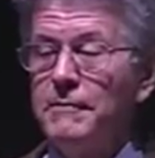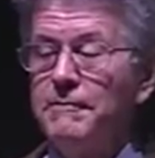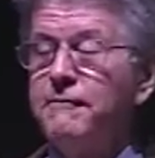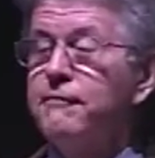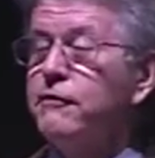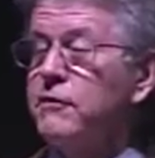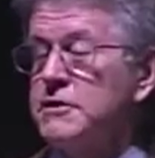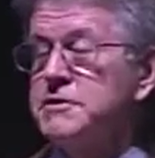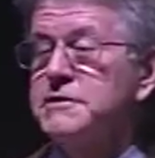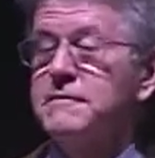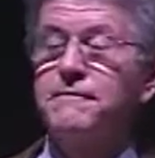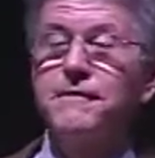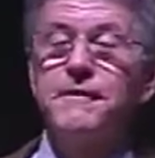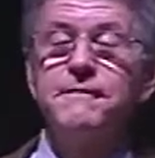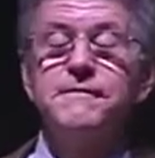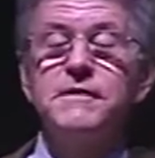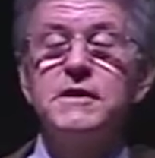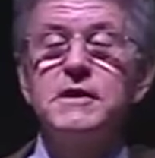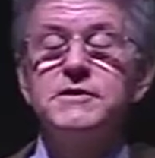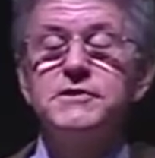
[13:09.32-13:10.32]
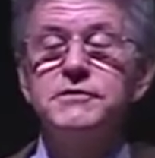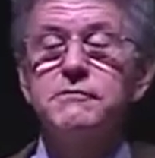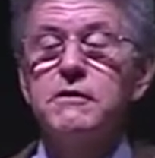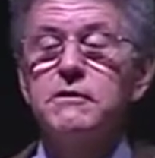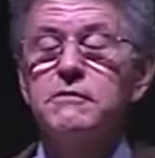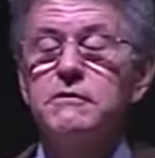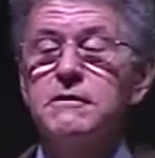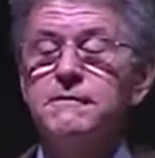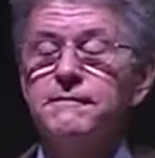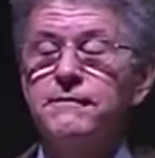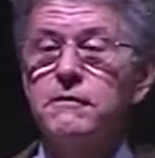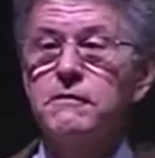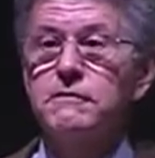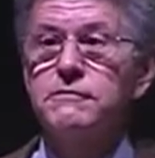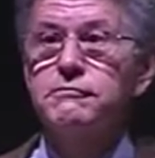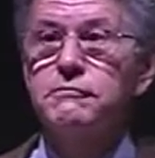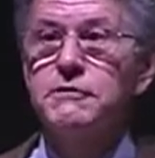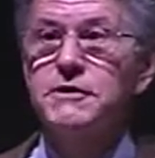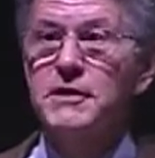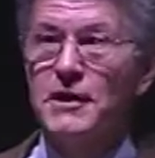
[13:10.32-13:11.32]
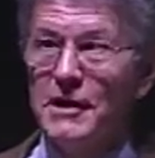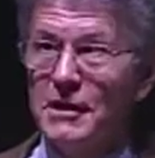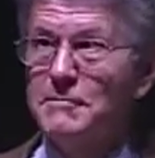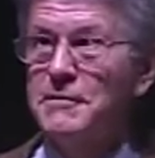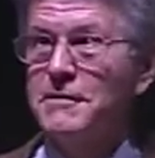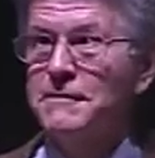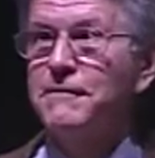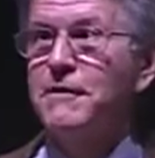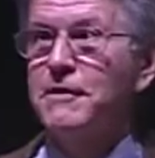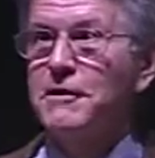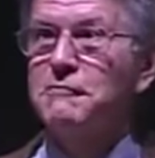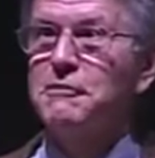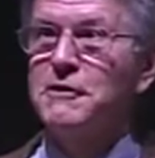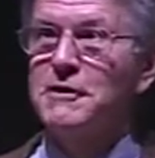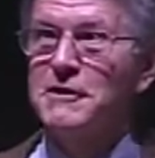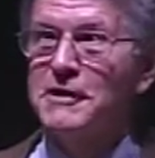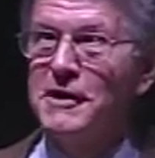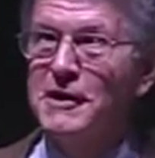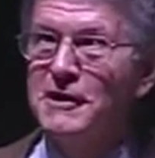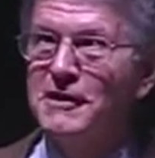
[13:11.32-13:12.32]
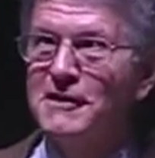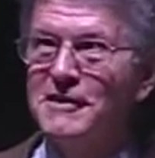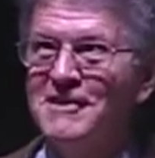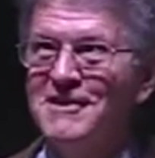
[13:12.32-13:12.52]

40s and 50s who are looking forward to retirement very quickly